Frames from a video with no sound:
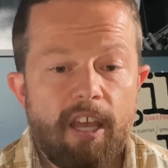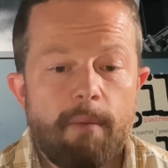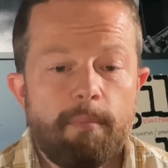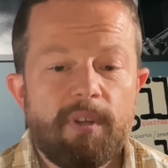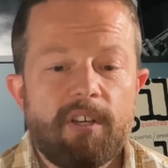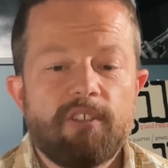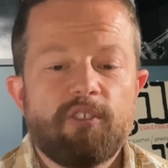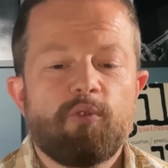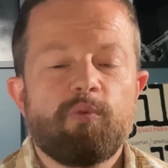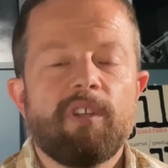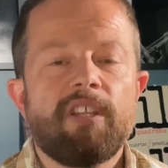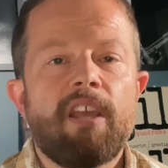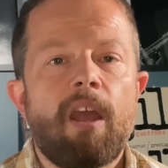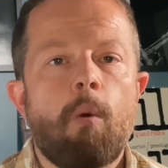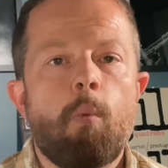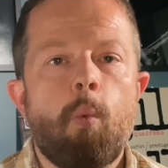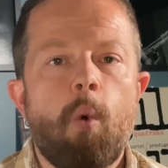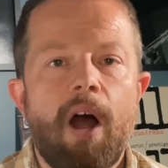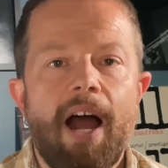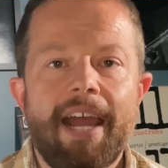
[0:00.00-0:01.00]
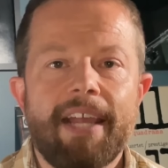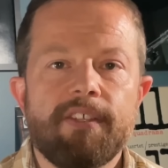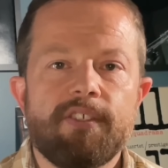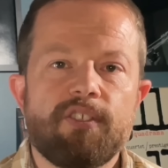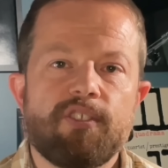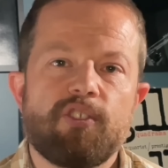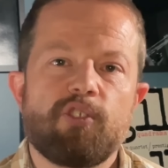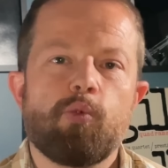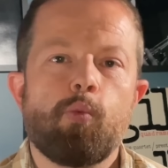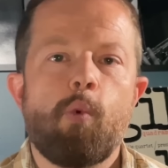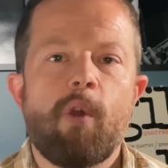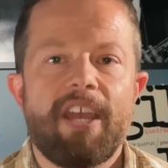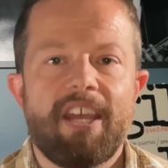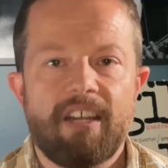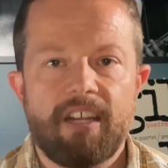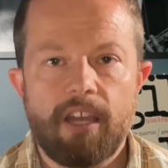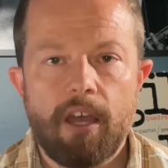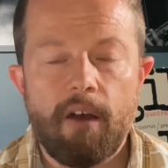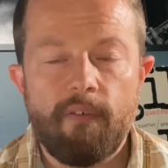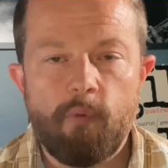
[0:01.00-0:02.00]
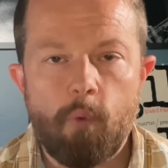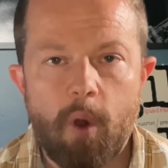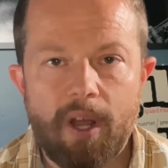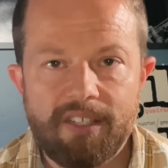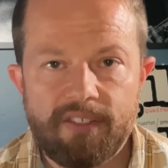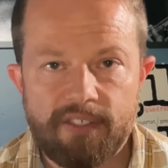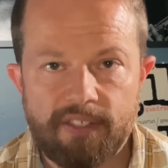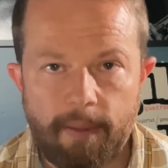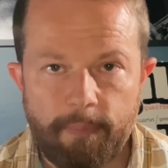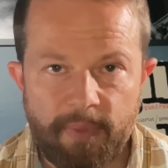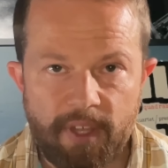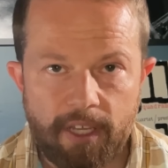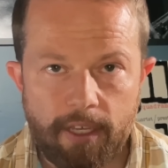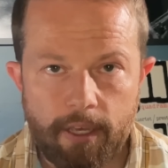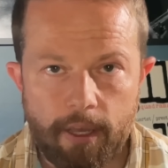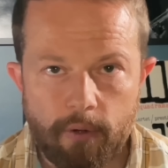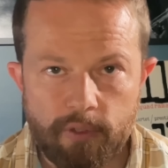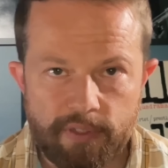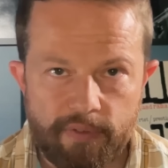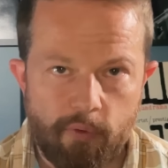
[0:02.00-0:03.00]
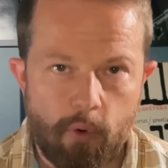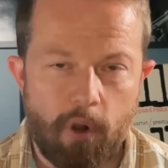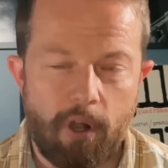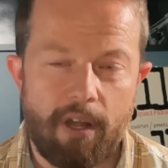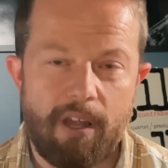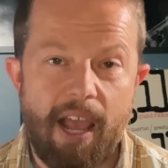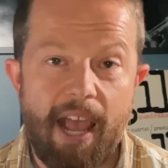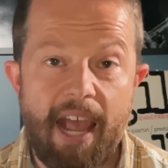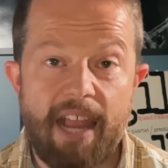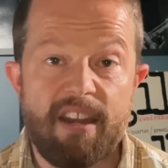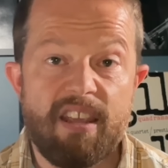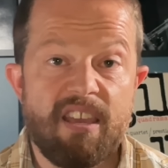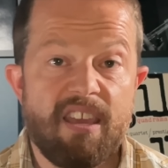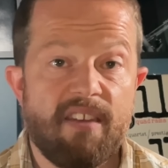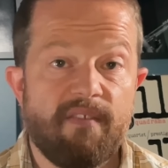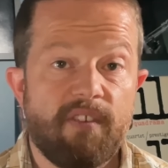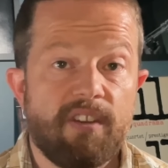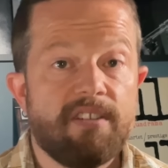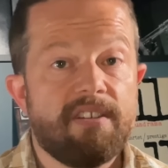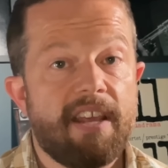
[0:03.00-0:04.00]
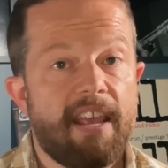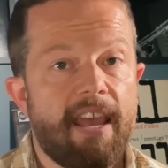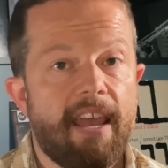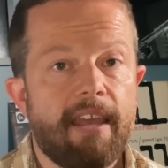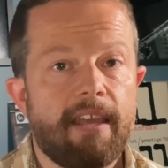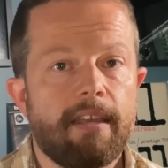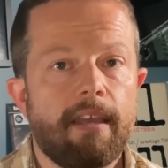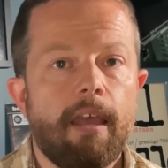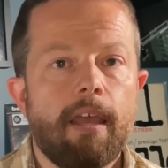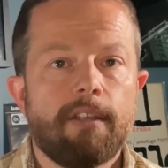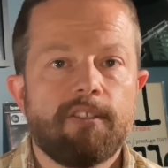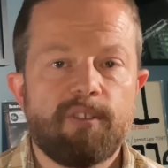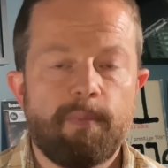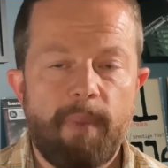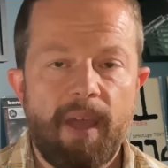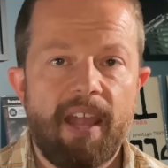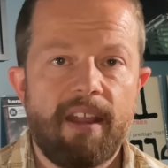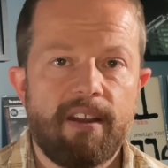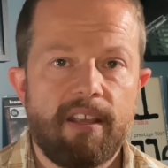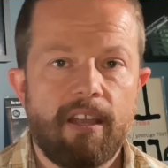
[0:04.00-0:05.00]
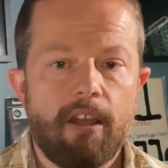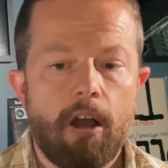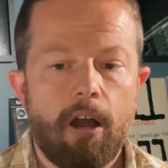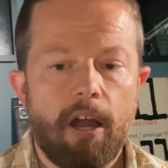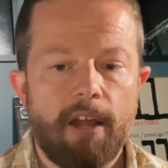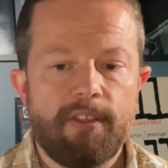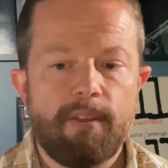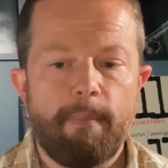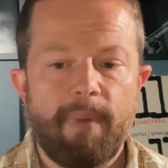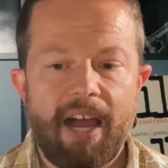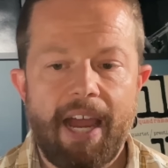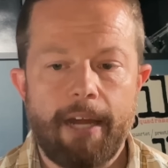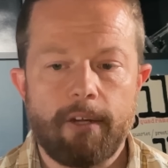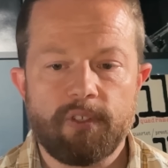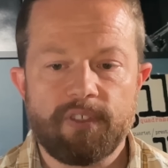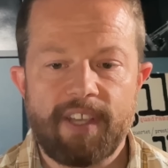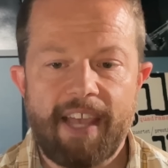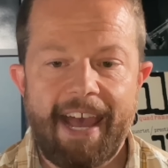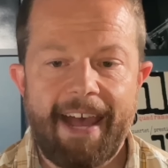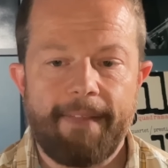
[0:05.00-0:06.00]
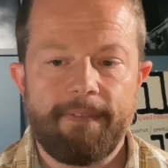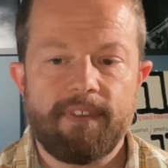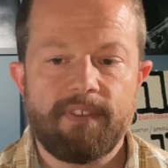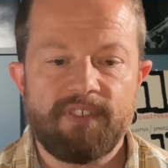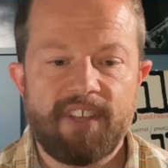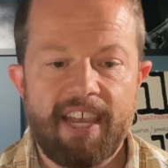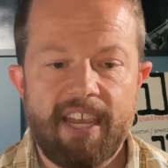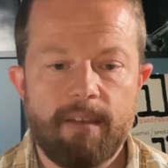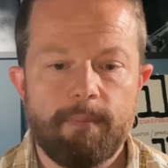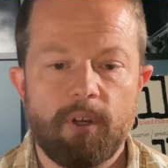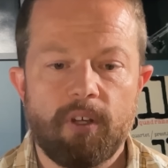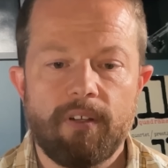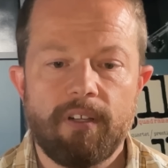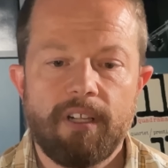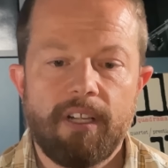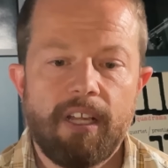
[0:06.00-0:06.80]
but it's really a wide swing of what something goes for on any given day, depending on the buyers at the table.